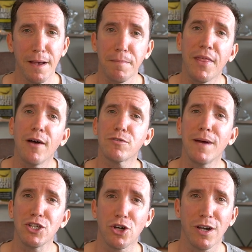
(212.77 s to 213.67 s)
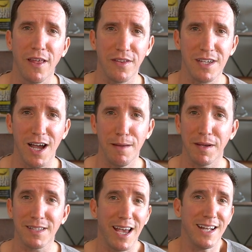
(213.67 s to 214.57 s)
But that was my journey at the time
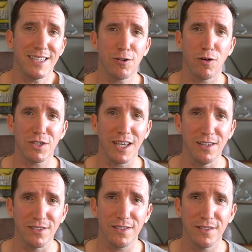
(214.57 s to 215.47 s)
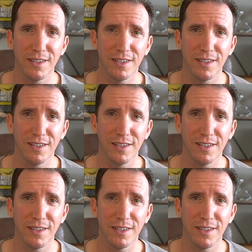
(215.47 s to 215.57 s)
because I had zero skills.